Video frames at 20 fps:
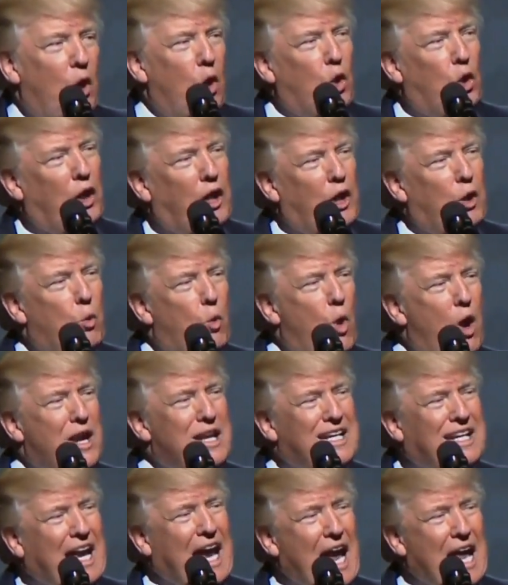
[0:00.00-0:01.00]
Only
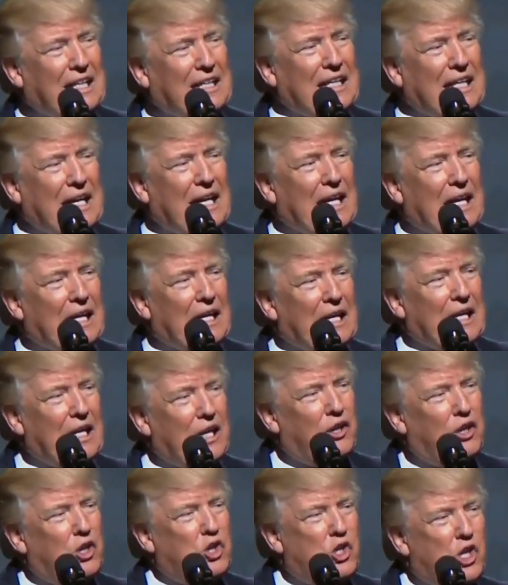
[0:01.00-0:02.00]
one candidate
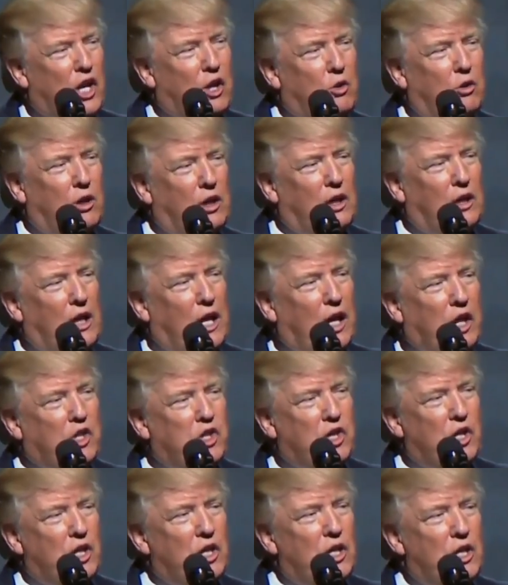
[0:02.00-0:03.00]
in the general
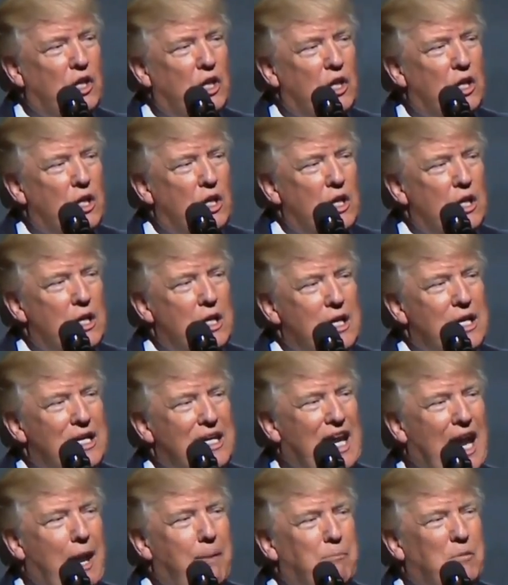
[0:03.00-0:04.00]
election
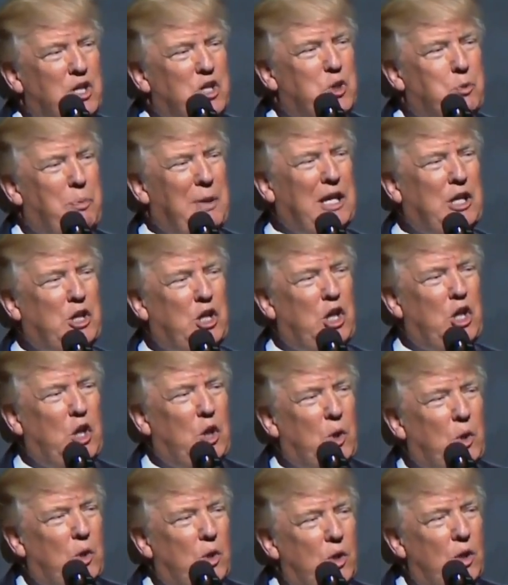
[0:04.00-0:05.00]
came to speak to
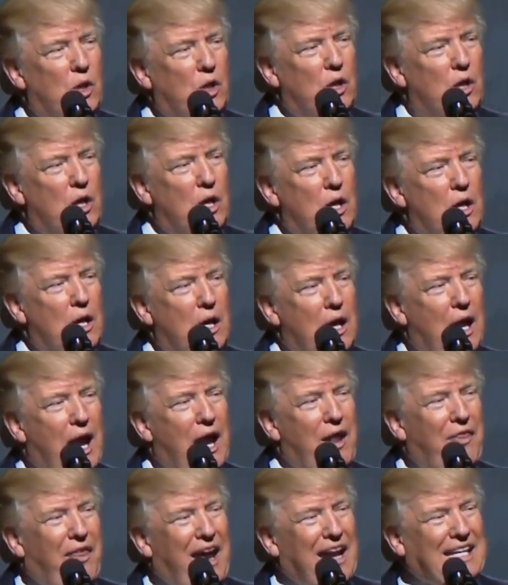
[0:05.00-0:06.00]
you,
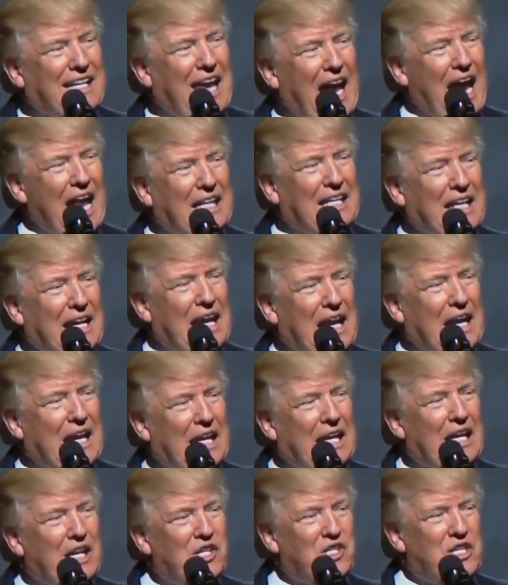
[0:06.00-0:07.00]
and that
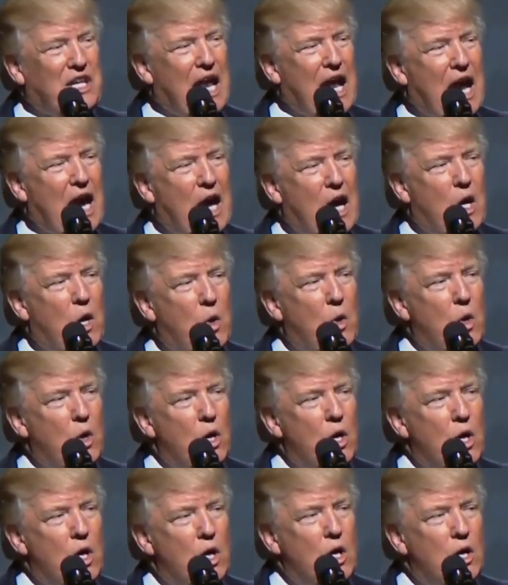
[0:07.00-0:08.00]
candidate is now
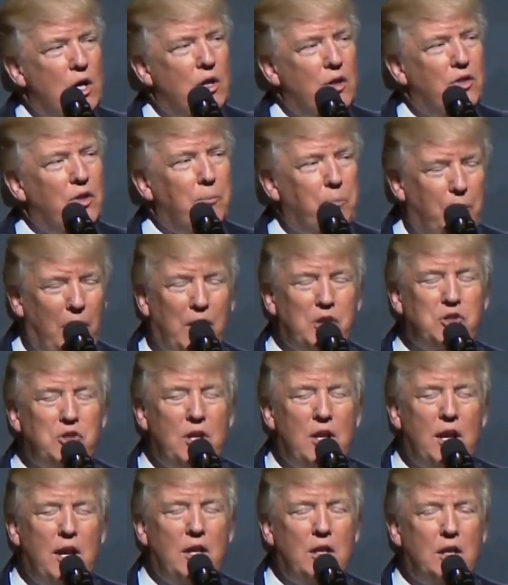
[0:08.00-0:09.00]
the
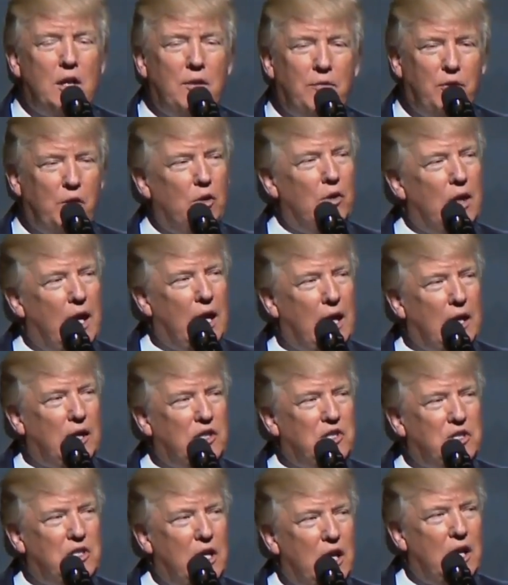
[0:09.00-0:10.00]
President of the
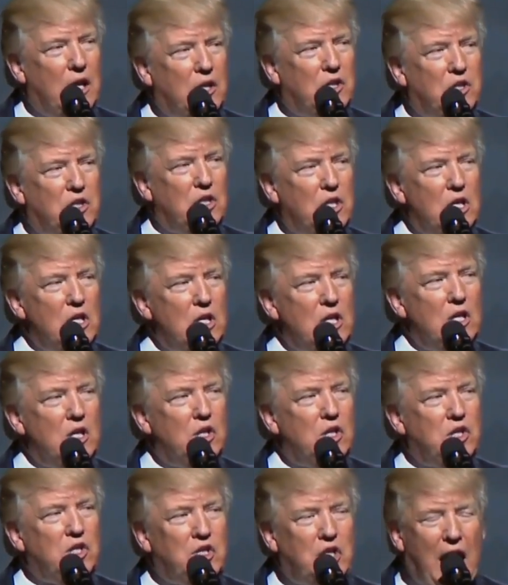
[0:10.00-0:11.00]
United States
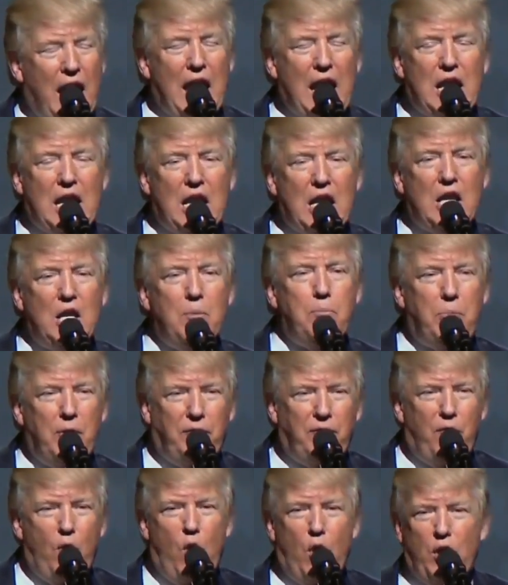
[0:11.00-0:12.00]
standing
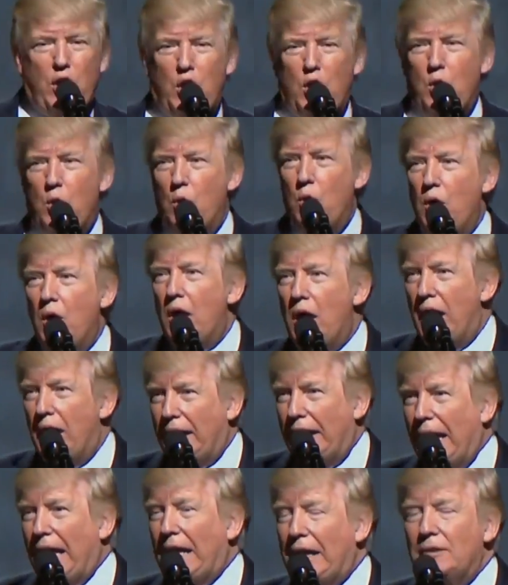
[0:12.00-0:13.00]
before you
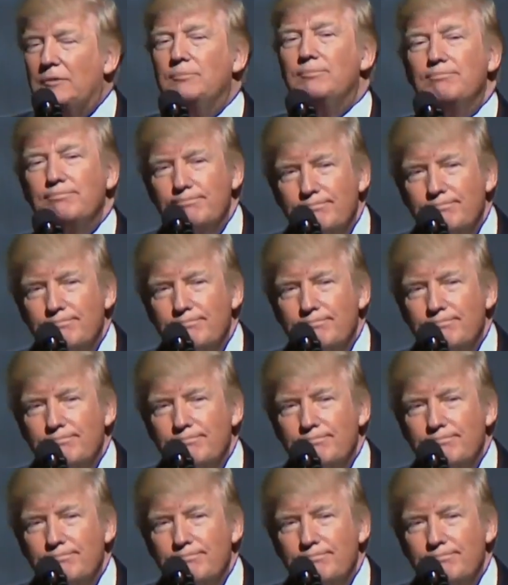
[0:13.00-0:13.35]
again.